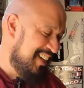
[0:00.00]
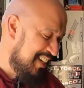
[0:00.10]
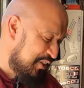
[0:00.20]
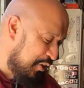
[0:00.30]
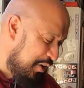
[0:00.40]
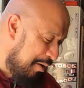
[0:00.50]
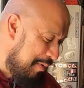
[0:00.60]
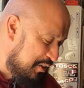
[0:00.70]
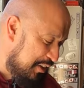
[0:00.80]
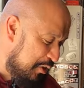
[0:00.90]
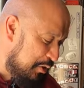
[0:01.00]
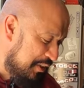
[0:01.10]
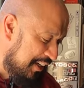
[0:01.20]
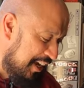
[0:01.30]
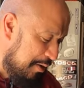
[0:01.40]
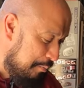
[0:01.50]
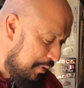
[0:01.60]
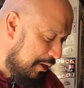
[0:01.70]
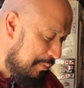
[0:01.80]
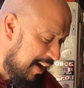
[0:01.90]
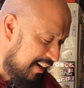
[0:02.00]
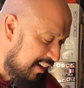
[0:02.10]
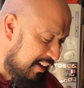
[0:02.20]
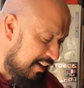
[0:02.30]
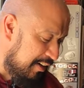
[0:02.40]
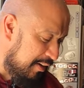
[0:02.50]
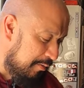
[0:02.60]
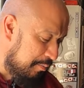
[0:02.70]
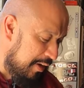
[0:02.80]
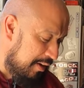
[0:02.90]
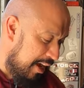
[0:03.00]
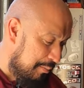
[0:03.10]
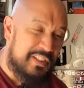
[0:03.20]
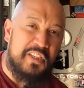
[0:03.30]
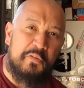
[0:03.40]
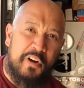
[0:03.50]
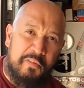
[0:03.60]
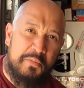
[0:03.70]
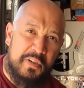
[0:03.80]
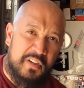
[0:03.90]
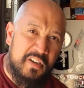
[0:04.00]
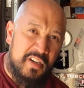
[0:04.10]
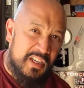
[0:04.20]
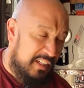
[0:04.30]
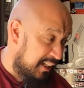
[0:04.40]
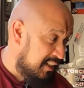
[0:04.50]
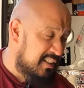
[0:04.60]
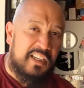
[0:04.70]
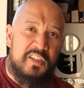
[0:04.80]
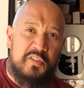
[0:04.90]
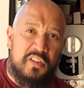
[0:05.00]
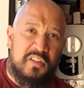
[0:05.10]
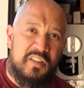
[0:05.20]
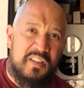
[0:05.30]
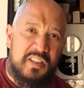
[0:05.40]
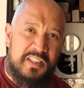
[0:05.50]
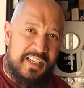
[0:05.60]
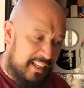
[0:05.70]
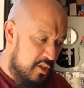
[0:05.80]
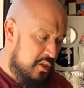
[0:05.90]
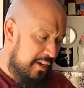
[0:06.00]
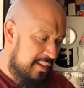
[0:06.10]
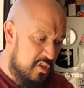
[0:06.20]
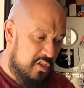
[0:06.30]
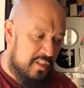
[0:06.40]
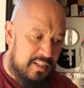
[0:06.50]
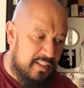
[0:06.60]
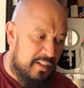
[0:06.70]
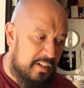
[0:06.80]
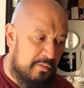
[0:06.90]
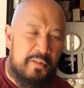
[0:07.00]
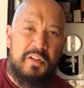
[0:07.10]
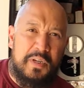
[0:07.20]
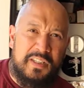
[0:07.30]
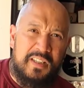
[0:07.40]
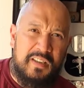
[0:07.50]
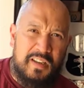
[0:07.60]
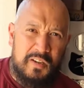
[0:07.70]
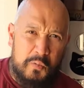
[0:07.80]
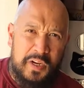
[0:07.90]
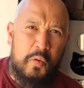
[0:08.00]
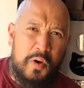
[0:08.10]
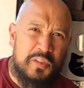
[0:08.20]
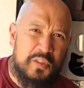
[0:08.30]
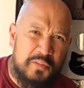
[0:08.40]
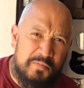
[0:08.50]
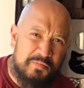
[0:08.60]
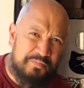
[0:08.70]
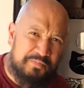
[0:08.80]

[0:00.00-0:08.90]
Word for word: So I'm actually using a piggyback um, MSD rev limiter that's inside the vehicle that I can change the uh, rev limit uh, when I want to. Oh,